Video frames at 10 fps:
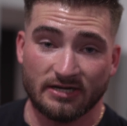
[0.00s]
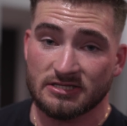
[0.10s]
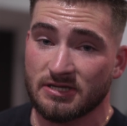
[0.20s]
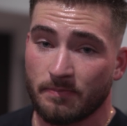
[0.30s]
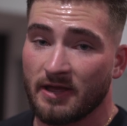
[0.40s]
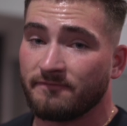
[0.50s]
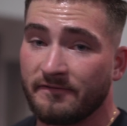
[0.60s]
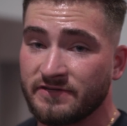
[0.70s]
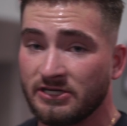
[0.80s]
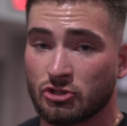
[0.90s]
needs to be a
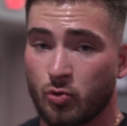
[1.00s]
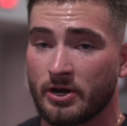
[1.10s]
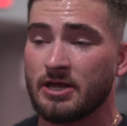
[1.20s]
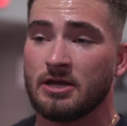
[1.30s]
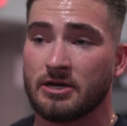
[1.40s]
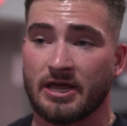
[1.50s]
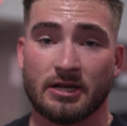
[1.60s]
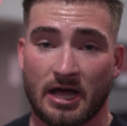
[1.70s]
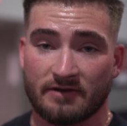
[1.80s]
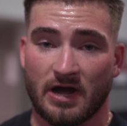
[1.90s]
15 to 20 to get a
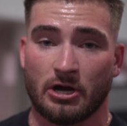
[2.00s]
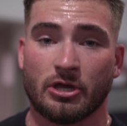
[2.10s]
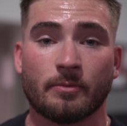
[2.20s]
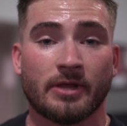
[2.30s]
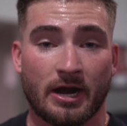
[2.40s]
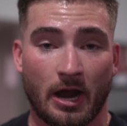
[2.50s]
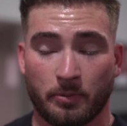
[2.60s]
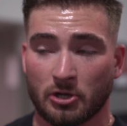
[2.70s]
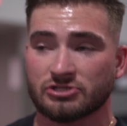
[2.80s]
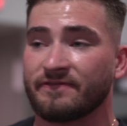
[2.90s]
lot of volume, a lot of
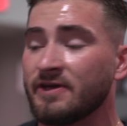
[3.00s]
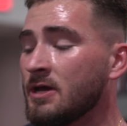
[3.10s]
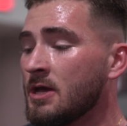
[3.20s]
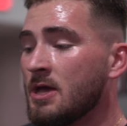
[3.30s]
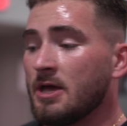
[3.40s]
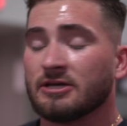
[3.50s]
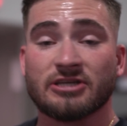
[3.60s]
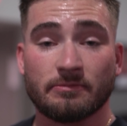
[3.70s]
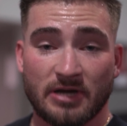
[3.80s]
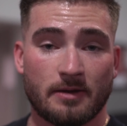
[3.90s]
hypertrophy.
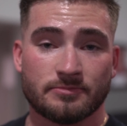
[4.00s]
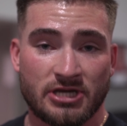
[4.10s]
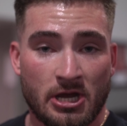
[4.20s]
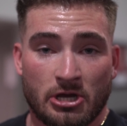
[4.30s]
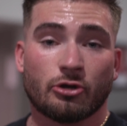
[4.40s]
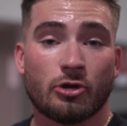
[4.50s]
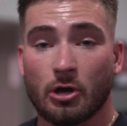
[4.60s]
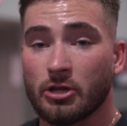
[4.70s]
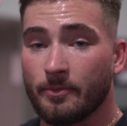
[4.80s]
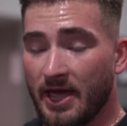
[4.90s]
Sometimes you can go
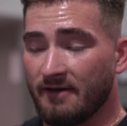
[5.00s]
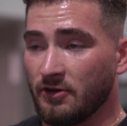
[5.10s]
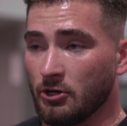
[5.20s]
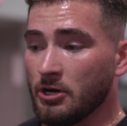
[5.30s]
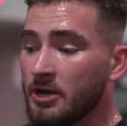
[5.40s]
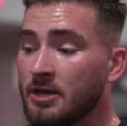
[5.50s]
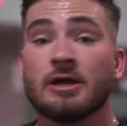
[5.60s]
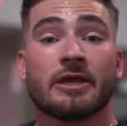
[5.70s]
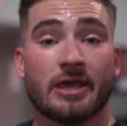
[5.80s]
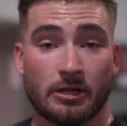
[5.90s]
a little bit heavier,
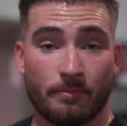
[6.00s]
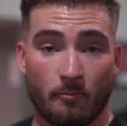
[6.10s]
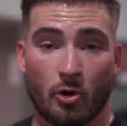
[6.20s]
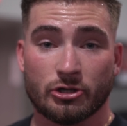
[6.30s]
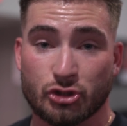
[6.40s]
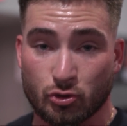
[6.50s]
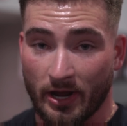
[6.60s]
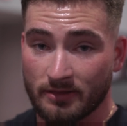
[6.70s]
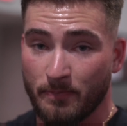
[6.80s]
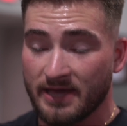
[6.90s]
get a little bit more
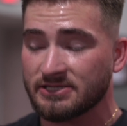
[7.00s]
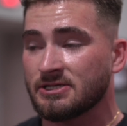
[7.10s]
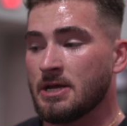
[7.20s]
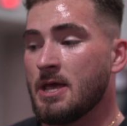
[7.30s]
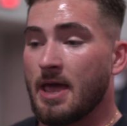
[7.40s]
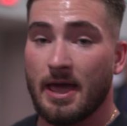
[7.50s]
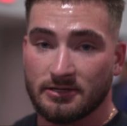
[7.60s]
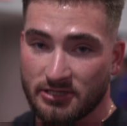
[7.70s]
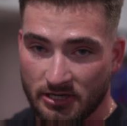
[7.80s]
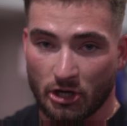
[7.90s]
strength base,
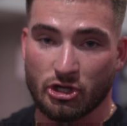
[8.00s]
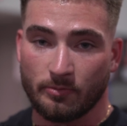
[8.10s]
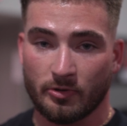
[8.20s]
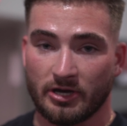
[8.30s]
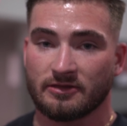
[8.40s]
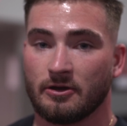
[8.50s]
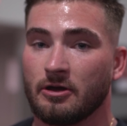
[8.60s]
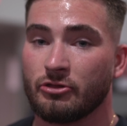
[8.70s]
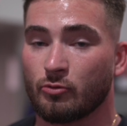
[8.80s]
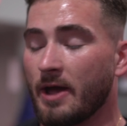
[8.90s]
and accumulate
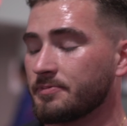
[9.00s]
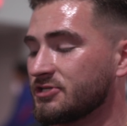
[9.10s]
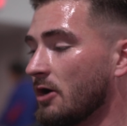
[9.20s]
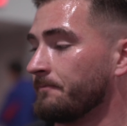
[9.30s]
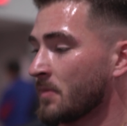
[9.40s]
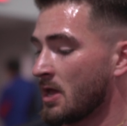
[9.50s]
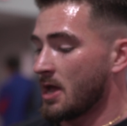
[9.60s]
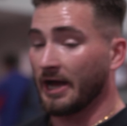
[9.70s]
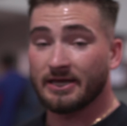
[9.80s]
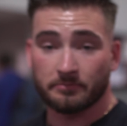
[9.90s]
the reps. So I kept